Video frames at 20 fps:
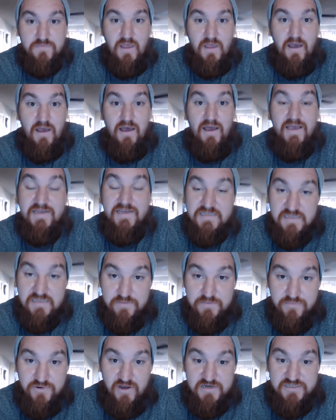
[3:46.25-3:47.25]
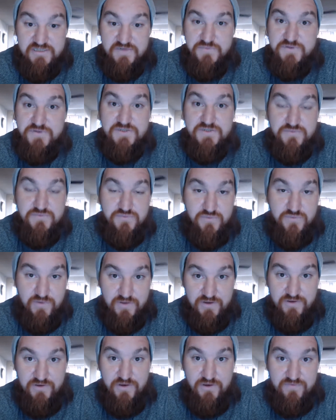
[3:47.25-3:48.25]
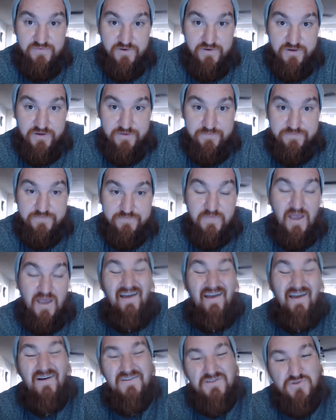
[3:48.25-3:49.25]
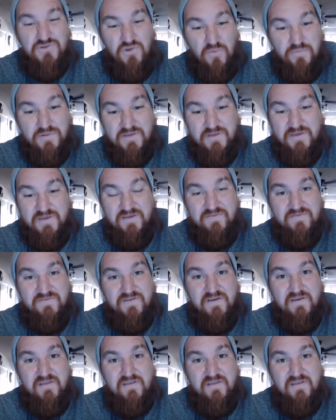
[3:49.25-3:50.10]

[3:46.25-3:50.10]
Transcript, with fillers: uh, insulin production, which is really good for you. I also don't believe